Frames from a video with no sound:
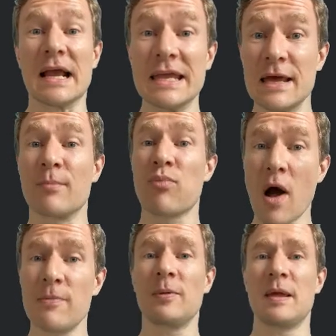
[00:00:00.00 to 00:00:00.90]
Again,
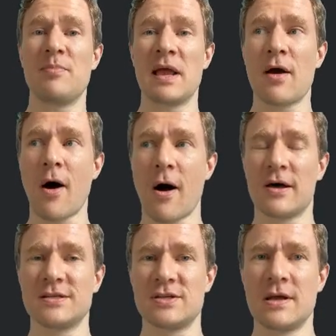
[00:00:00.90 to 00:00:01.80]
probably
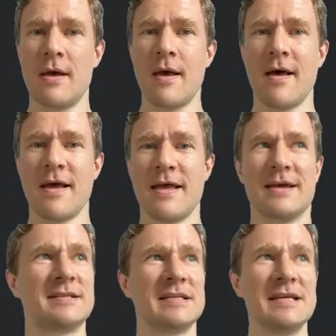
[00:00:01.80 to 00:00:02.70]
because
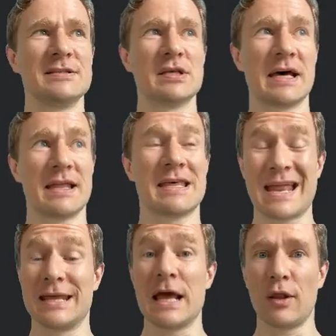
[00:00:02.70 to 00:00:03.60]
it sees that,
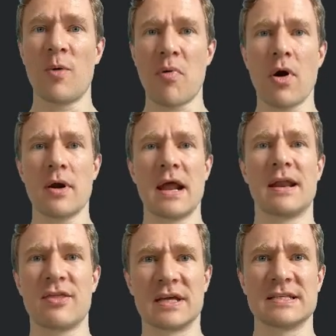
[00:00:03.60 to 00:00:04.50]
that yellow part and
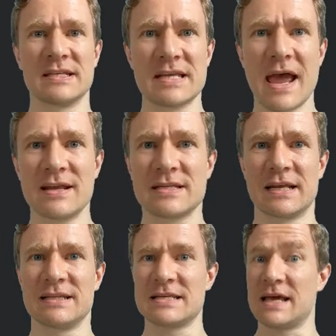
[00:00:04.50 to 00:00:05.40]
it thinks it's eggs
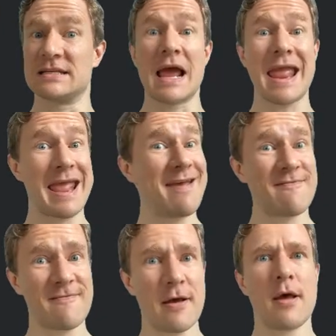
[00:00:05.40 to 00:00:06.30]
and it says
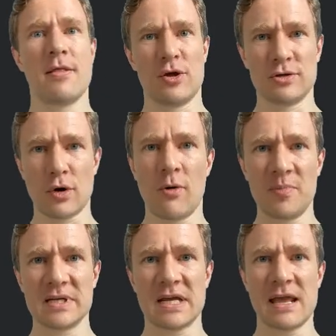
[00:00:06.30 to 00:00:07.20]
if there's a whole
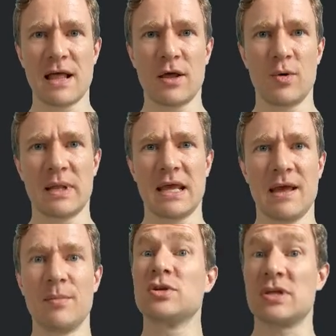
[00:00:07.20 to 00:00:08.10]
bunch of yellow in the
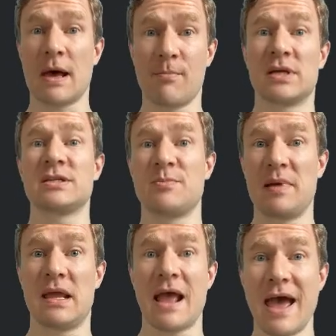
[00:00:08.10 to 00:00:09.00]
image that must
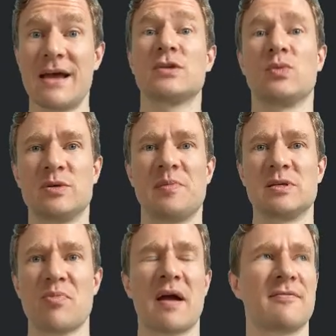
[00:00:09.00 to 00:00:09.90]
be eggs which
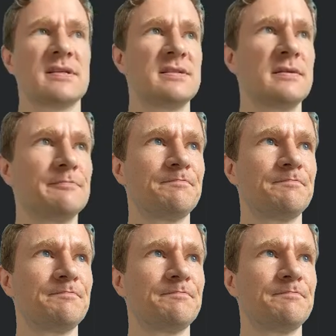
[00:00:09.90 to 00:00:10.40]
means breakfast